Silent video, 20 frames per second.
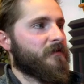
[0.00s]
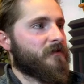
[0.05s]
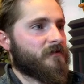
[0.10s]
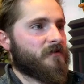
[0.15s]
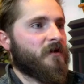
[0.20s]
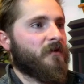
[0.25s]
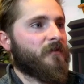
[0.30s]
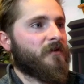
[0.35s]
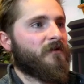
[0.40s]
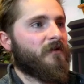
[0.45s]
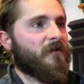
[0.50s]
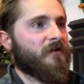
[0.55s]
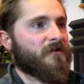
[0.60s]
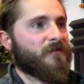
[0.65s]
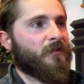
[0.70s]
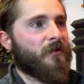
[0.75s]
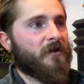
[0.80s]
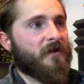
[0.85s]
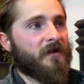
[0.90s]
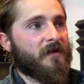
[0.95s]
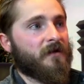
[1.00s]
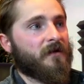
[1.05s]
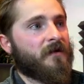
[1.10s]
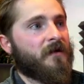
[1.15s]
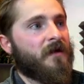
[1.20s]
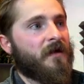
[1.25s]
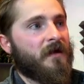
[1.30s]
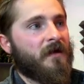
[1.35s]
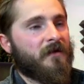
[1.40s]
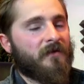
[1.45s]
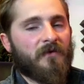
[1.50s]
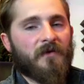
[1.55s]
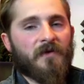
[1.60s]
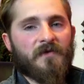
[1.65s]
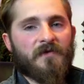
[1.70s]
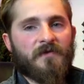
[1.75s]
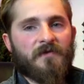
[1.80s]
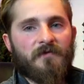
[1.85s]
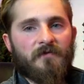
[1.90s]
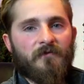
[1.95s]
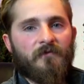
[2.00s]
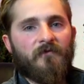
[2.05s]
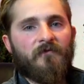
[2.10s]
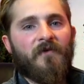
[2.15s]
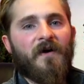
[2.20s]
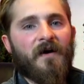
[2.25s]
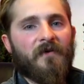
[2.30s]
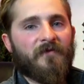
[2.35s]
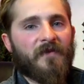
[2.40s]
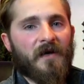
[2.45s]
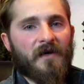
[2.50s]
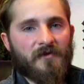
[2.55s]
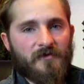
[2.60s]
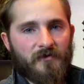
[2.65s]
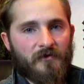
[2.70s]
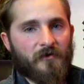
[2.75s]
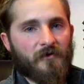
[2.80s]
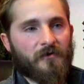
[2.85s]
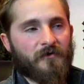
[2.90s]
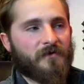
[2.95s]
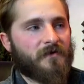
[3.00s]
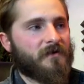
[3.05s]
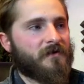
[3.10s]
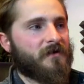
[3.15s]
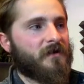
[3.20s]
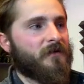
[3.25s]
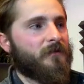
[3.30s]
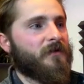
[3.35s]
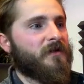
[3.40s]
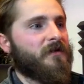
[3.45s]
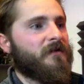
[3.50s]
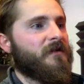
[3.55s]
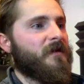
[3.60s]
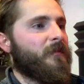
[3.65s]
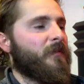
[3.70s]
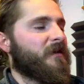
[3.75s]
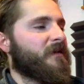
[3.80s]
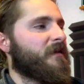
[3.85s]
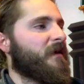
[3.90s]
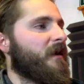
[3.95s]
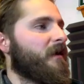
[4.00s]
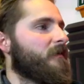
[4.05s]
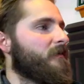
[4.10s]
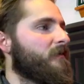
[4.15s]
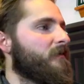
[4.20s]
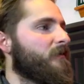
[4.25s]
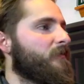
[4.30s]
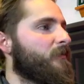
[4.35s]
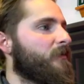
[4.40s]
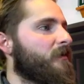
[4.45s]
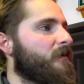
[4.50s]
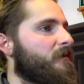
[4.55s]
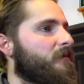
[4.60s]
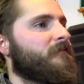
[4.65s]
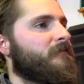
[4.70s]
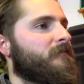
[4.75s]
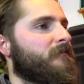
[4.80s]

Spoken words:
the strum guitar is playing, this 5,000 hertz is going to be dipping down a little bit.